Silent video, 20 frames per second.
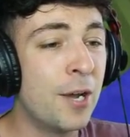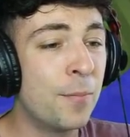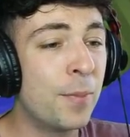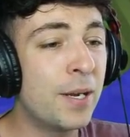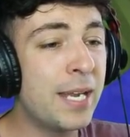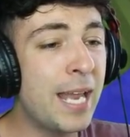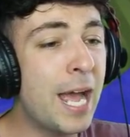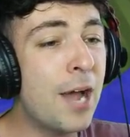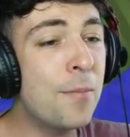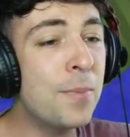
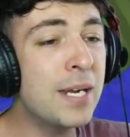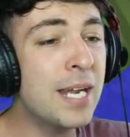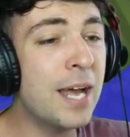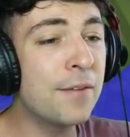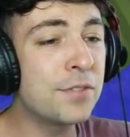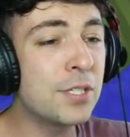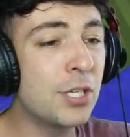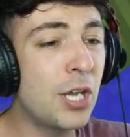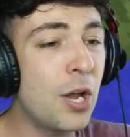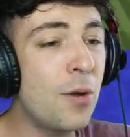But now I'm going to
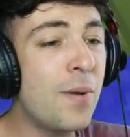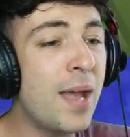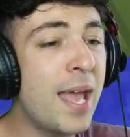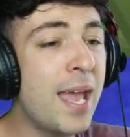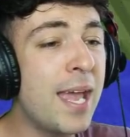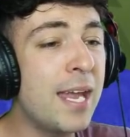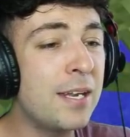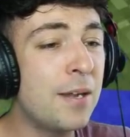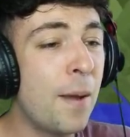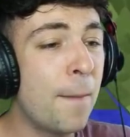have to go
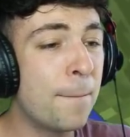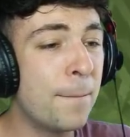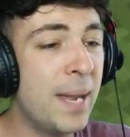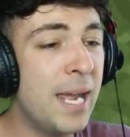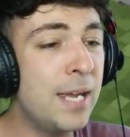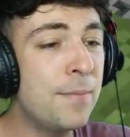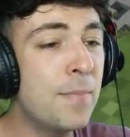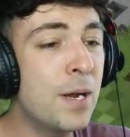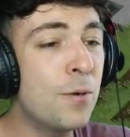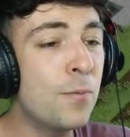ahead,
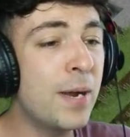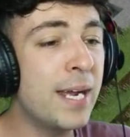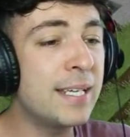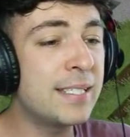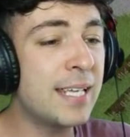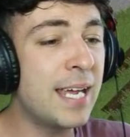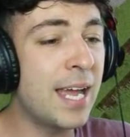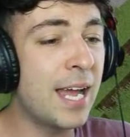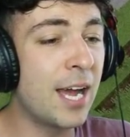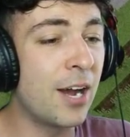make my way
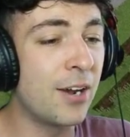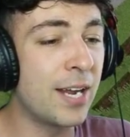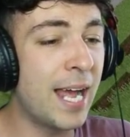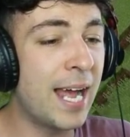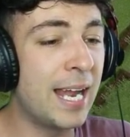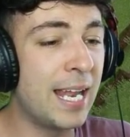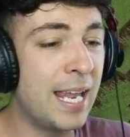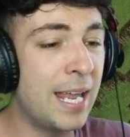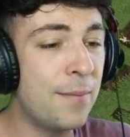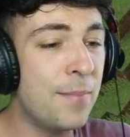down,
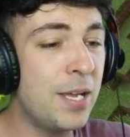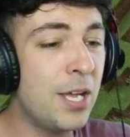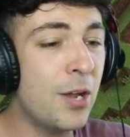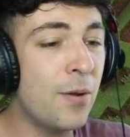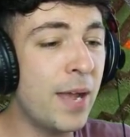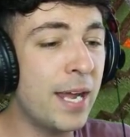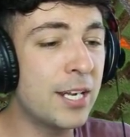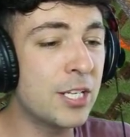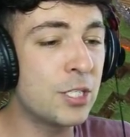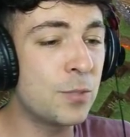and let me
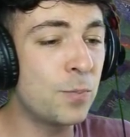go ahead and